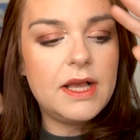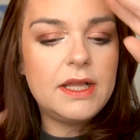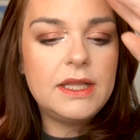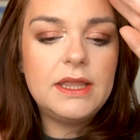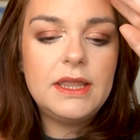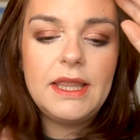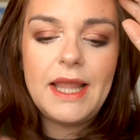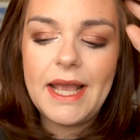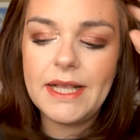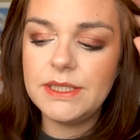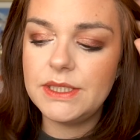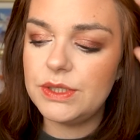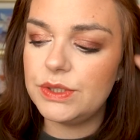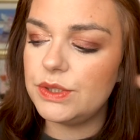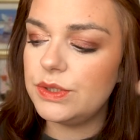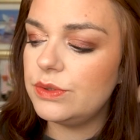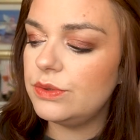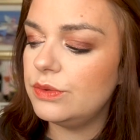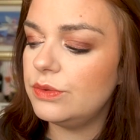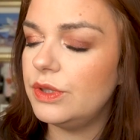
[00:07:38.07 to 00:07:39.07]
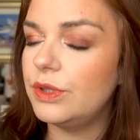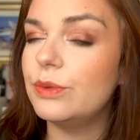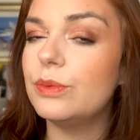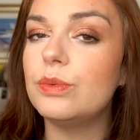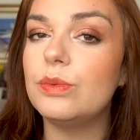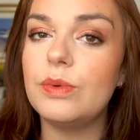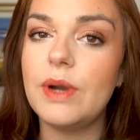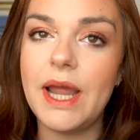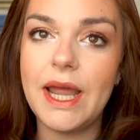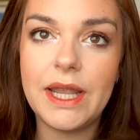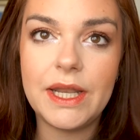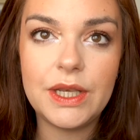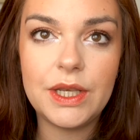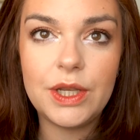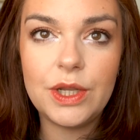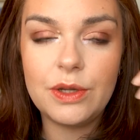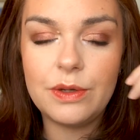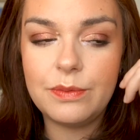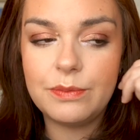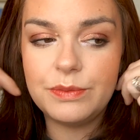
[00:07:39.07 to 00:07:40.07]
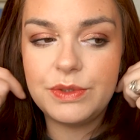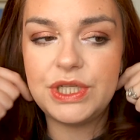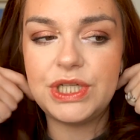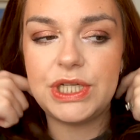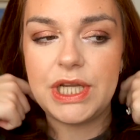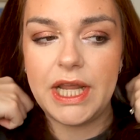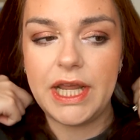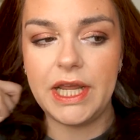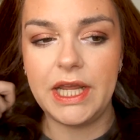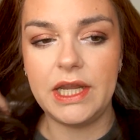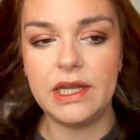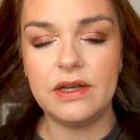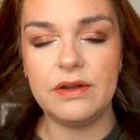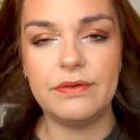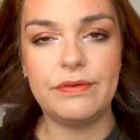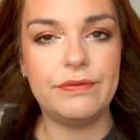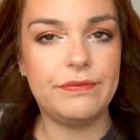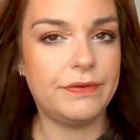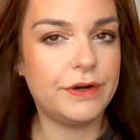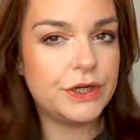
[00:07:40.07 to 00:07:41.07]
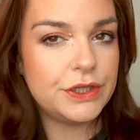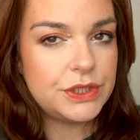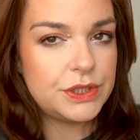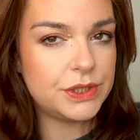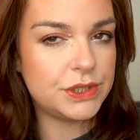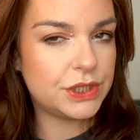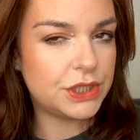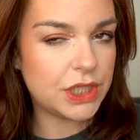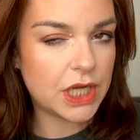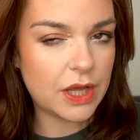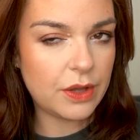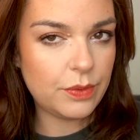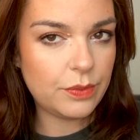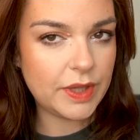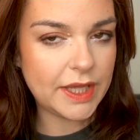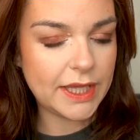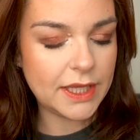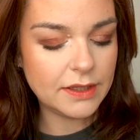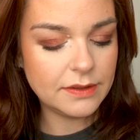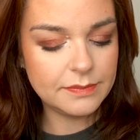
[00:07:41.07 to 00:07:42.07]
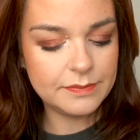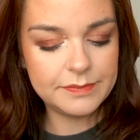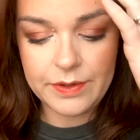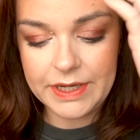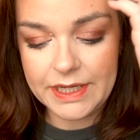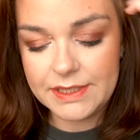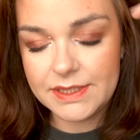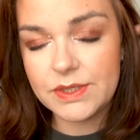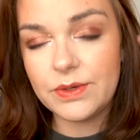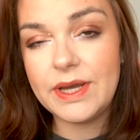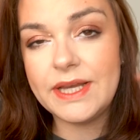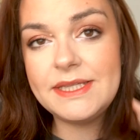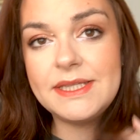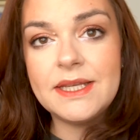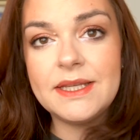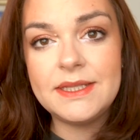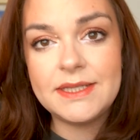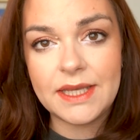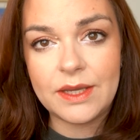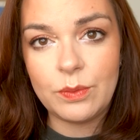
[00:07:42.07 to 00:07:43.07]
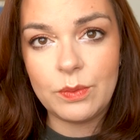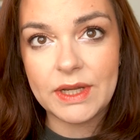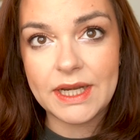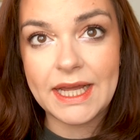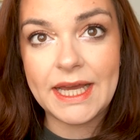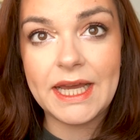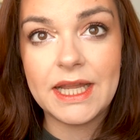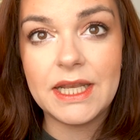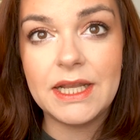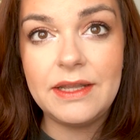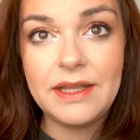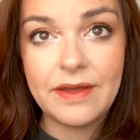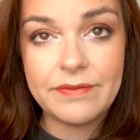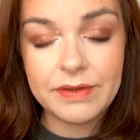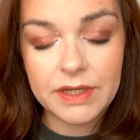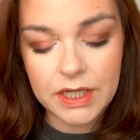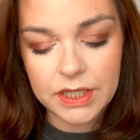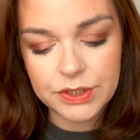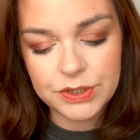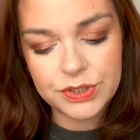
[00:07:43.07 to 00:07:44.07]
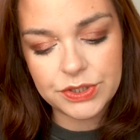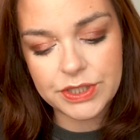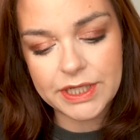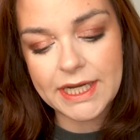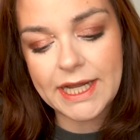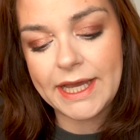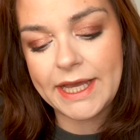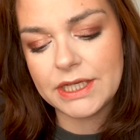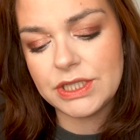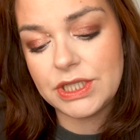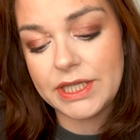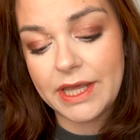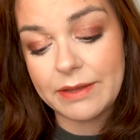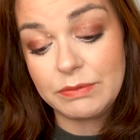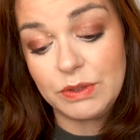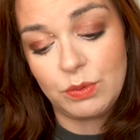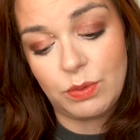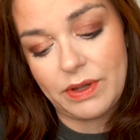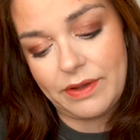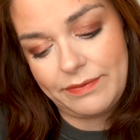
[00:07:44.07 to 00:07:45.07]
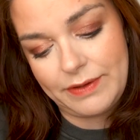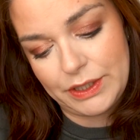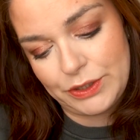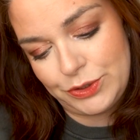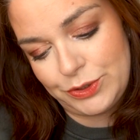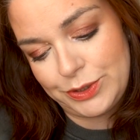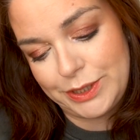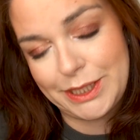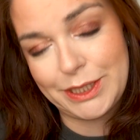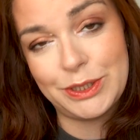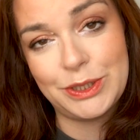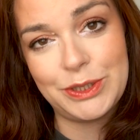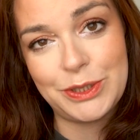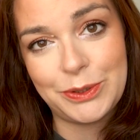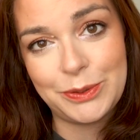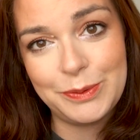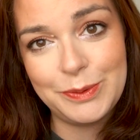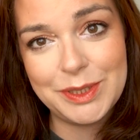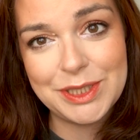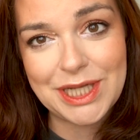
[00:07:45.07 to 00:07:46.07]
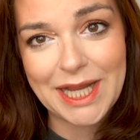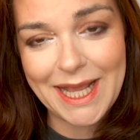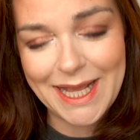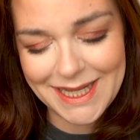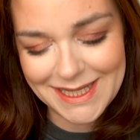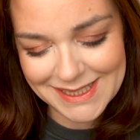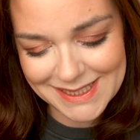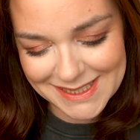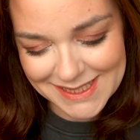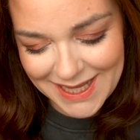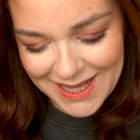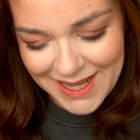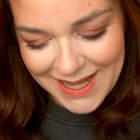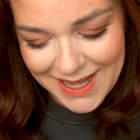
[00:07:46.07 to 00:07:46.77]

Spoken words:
let's do the random shade first, shall we? All right, so I did say what, I had 1100. I actually have 1202 shades.